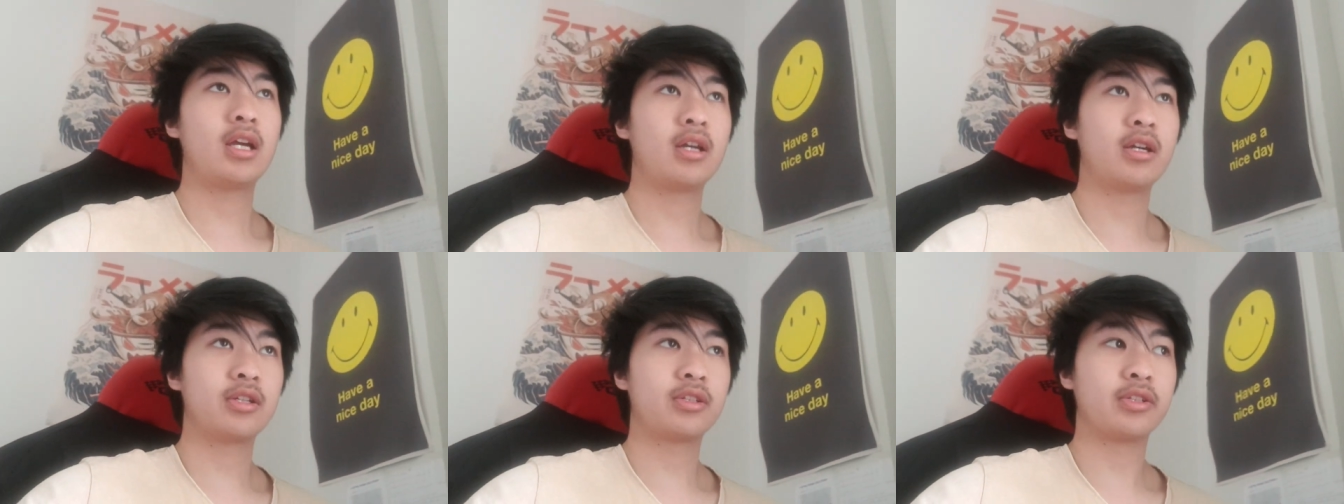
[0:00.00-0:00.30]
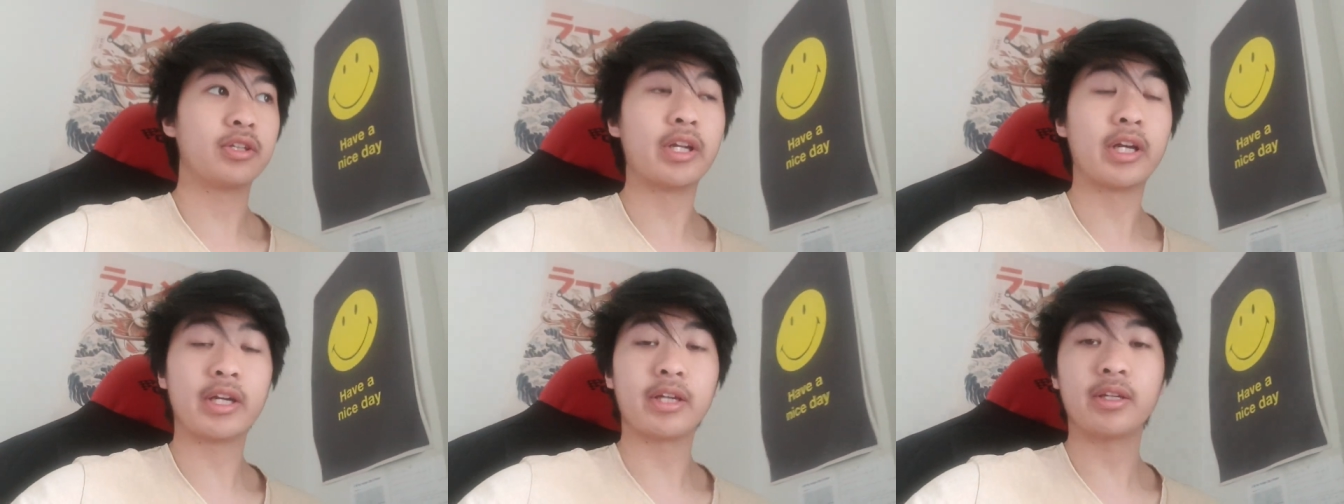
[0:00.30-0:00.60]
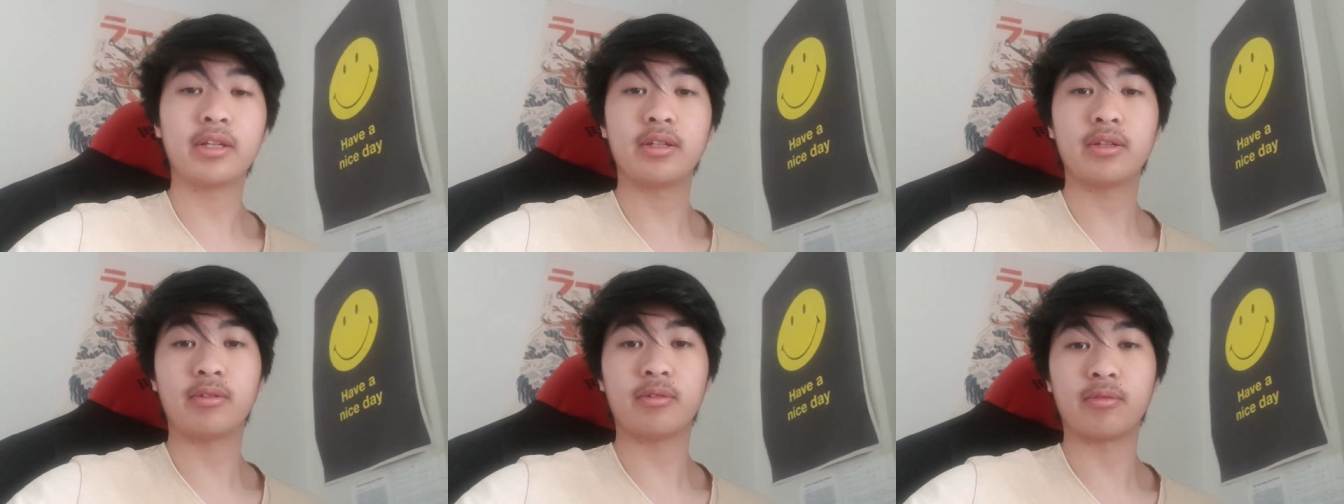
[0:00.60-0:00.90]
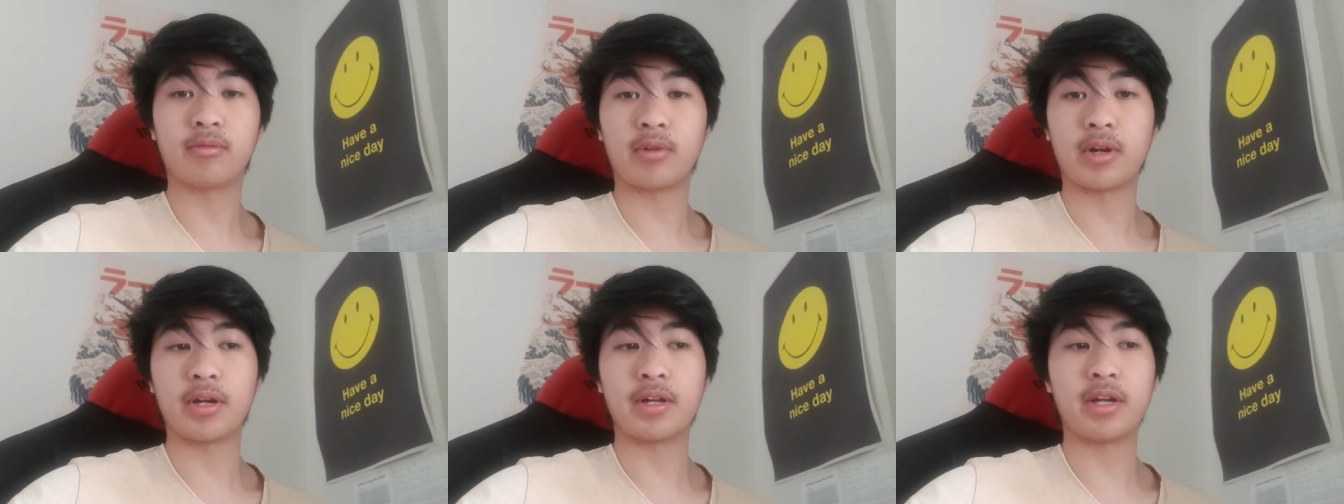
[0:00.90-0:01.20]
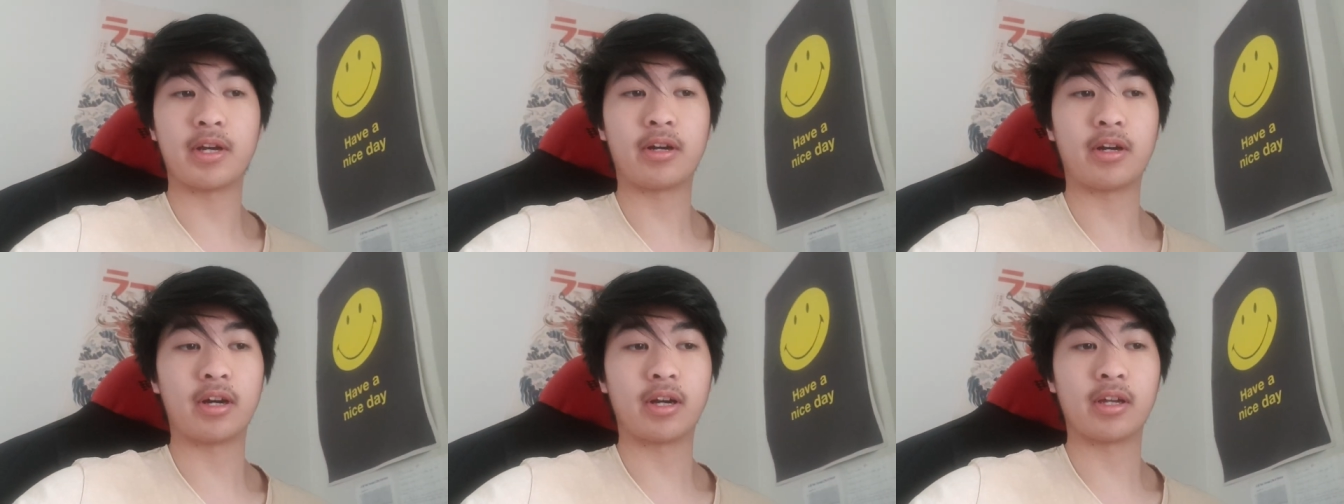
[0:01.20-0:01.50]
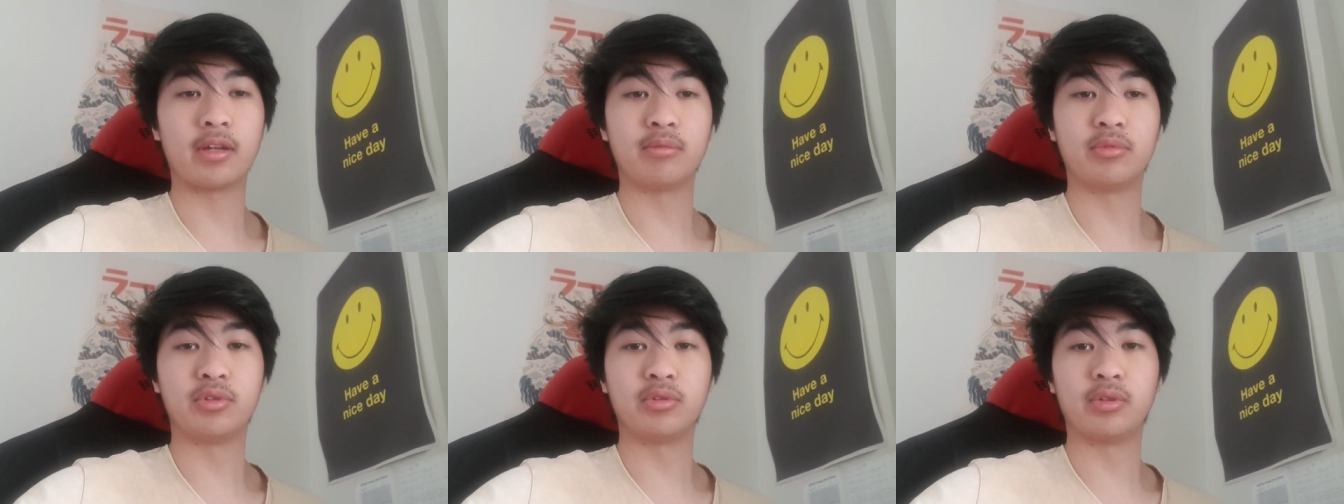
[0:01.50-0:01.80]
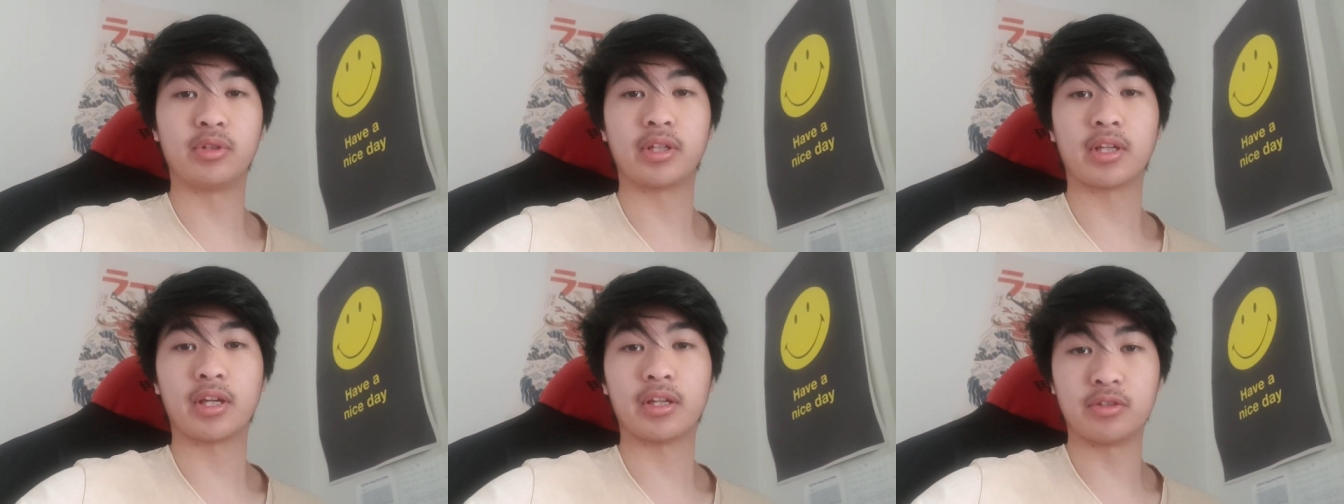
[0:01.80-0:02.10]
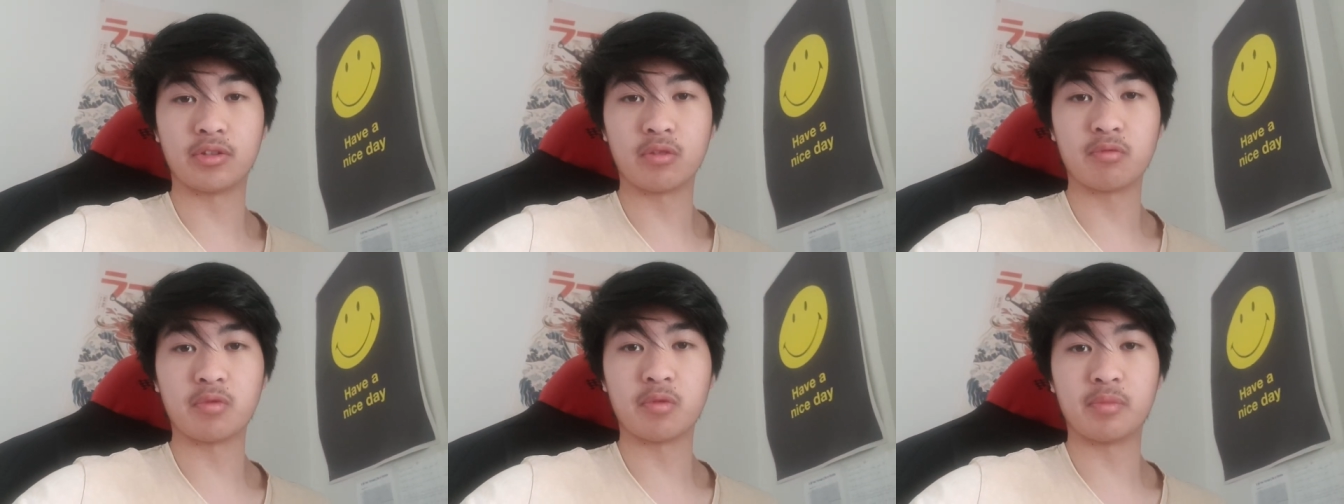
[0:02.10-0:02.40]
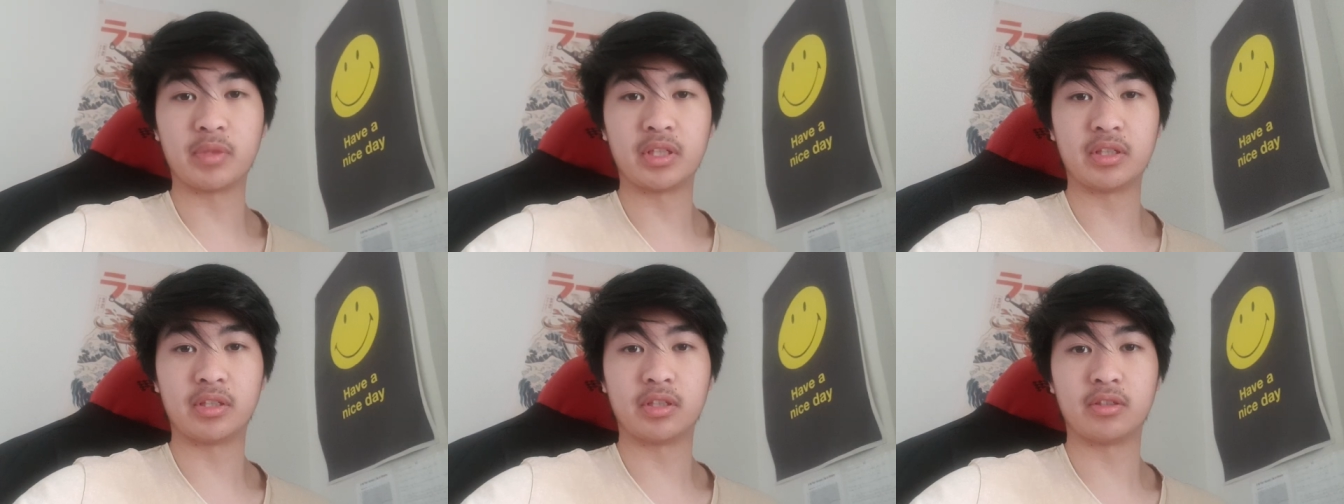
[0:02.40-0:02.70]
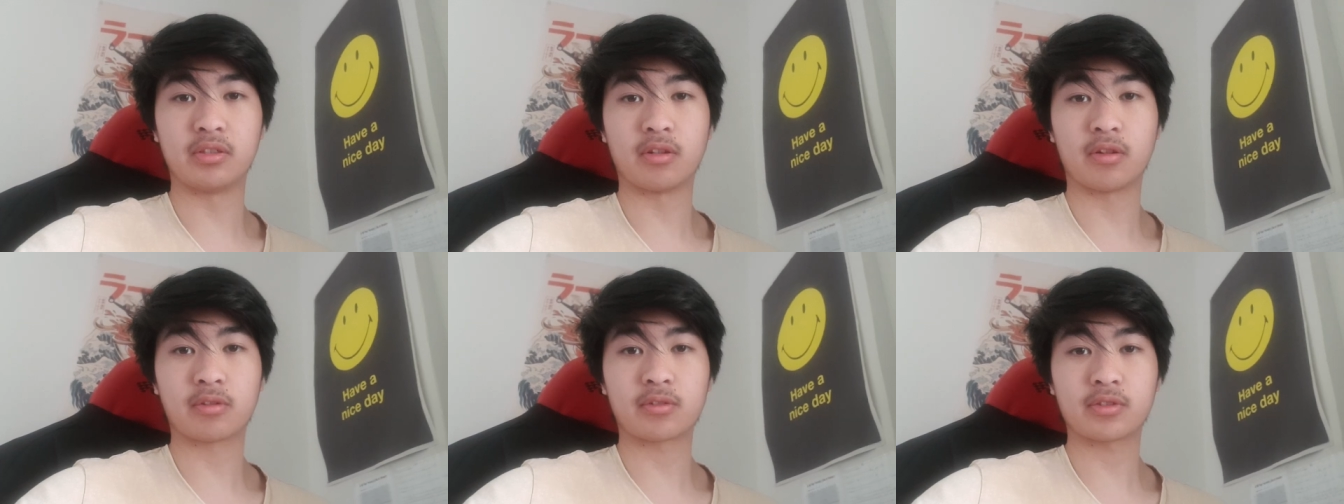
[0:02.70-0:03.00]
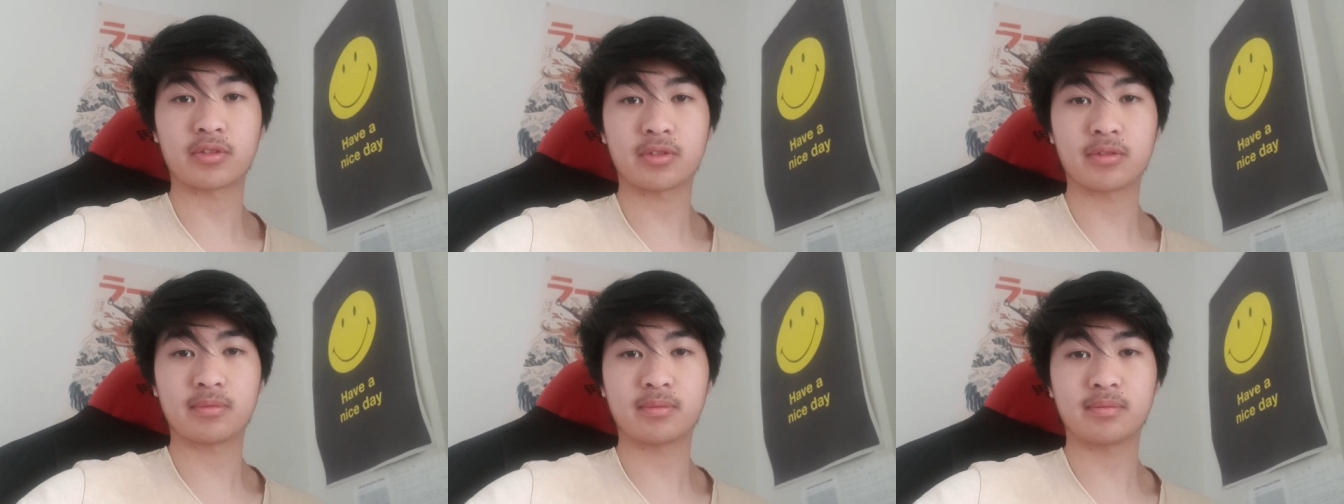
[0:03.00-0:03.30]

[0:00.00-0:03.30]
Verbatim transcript: Today, right now, I am doing a dopamine detox.